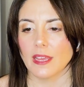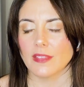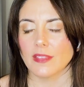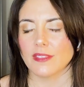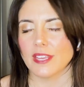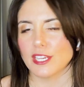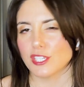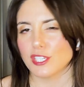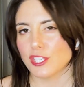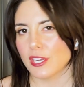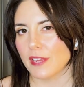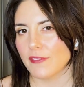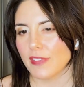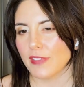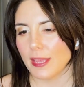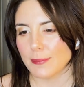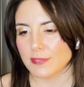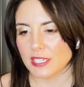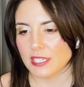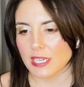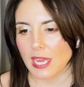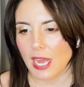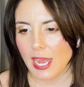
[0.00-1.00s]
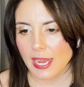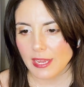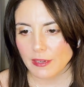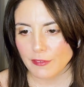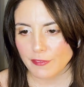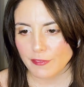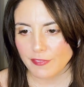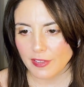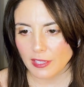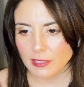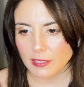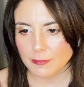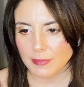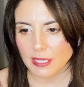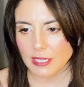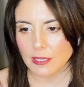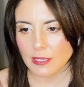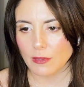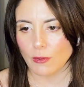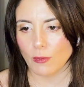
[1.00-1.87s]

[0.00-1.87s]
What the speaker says: they should have kept an eye on Feldman